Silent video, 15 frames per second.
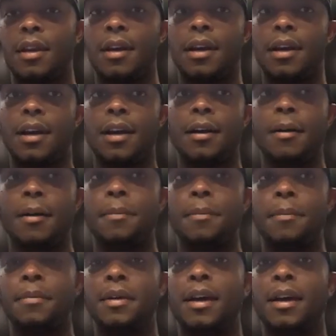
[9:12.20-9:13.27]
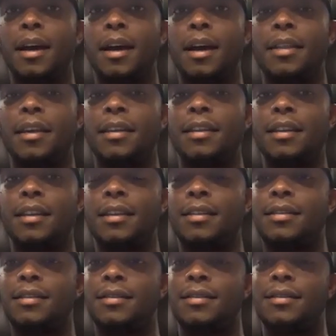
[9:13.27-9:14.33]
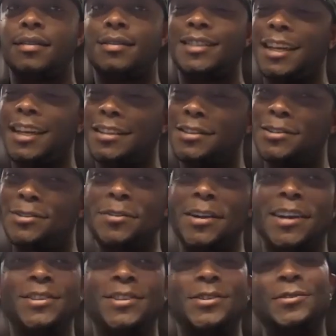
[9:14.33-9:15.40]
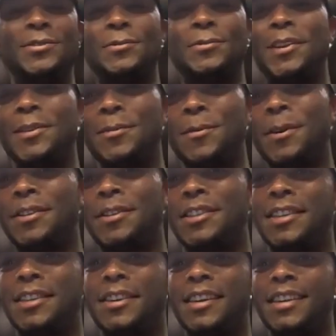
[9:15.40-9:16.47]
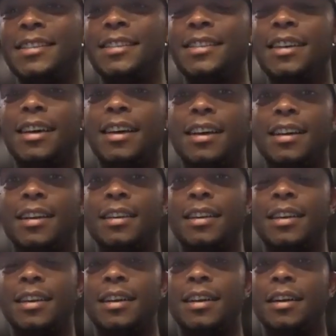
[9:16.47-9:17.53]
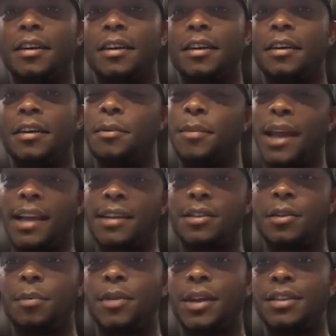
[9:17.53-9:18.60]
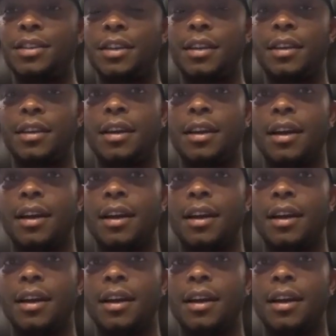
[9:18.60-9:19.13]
Um, I think the Texas Rangers win the World Series uh, on the backs of their pitching.